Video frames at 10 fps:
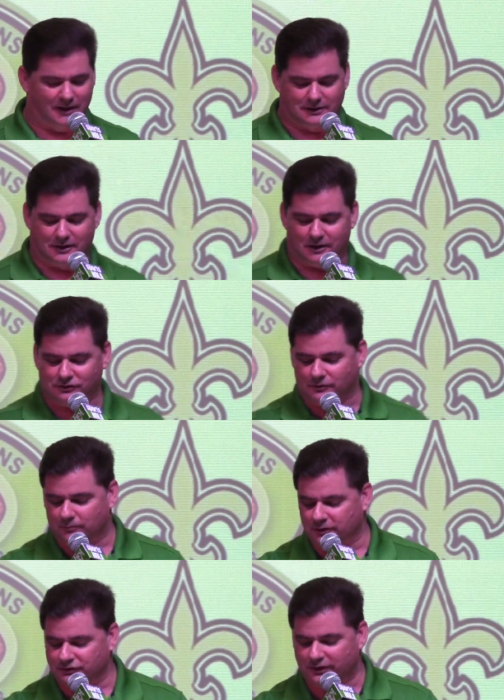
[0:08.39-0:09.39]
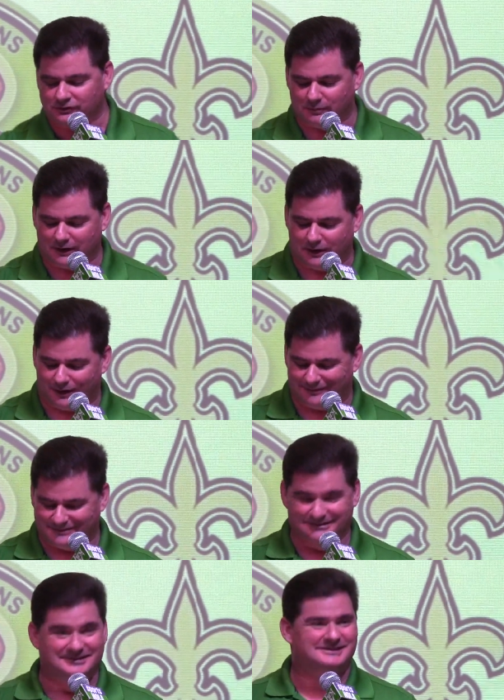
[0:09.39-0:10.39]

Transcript: Thank you, Coach. We appreciate you being here.